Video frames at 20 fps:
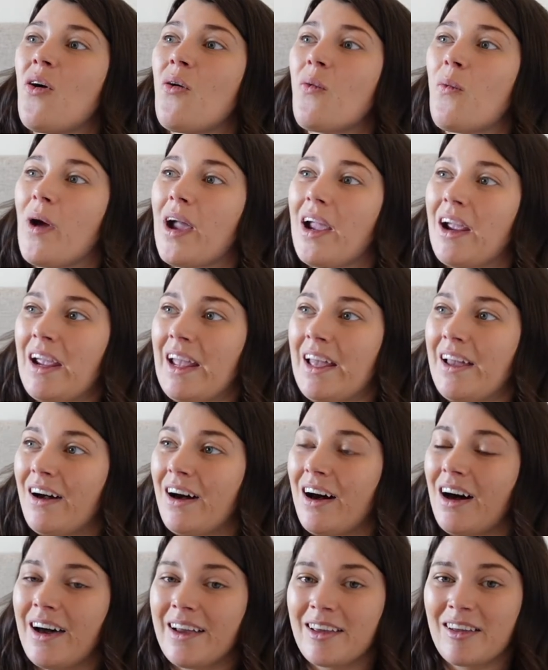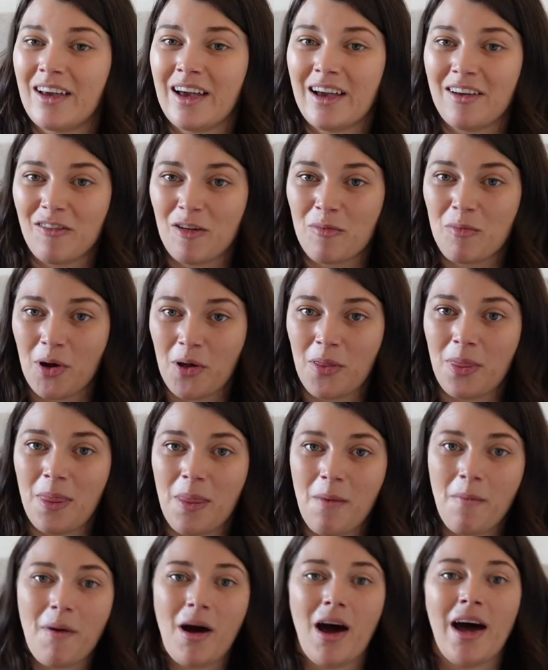where I have put
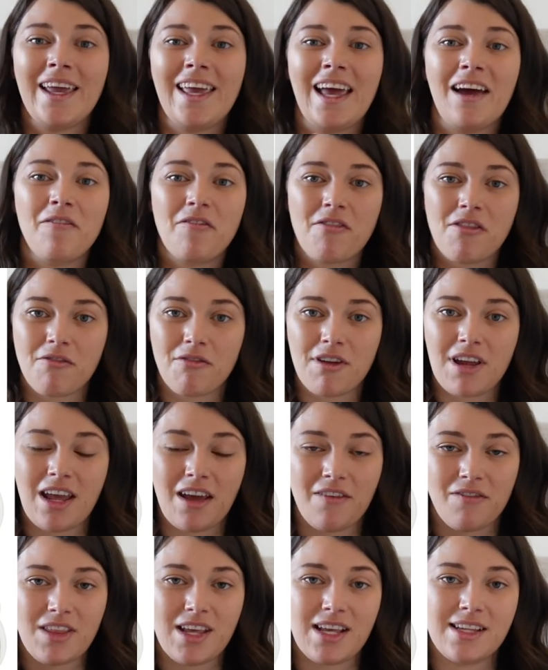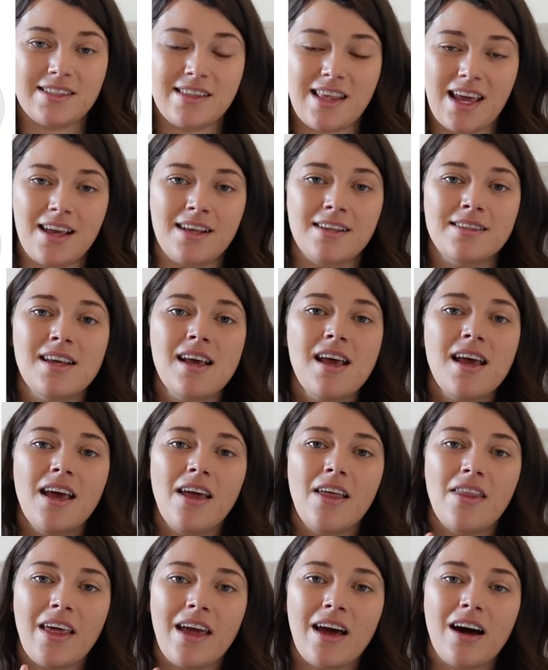them. I have three of these things.
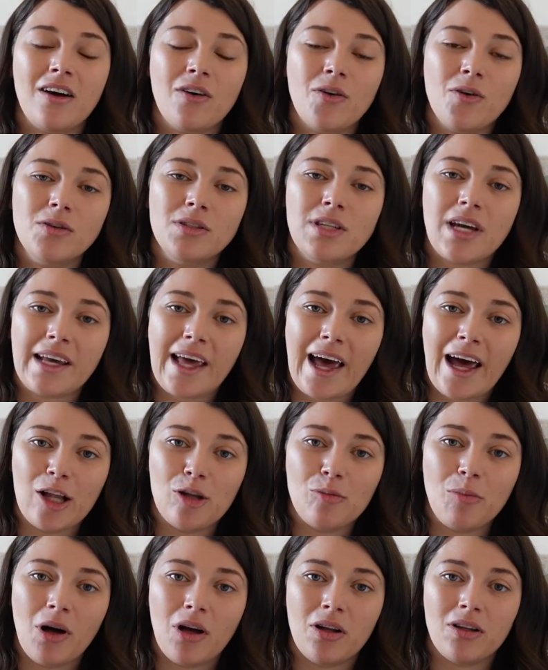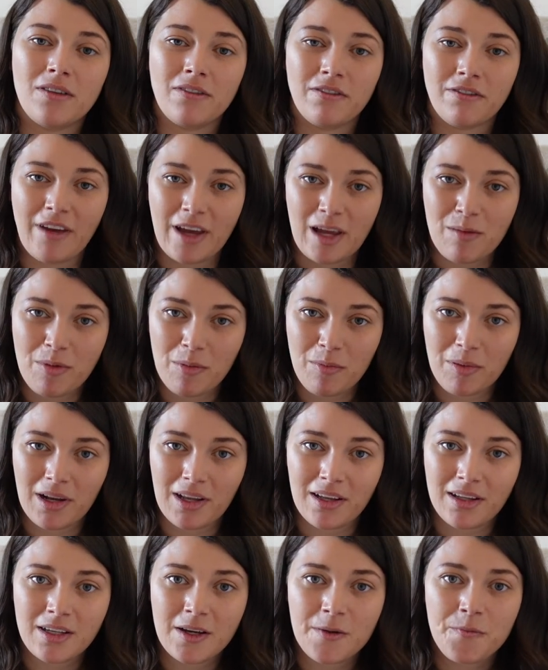They are called a Calpol vape
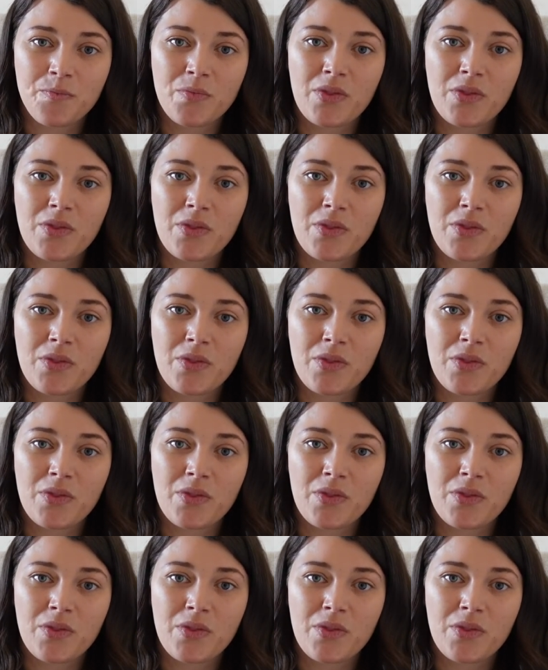plug.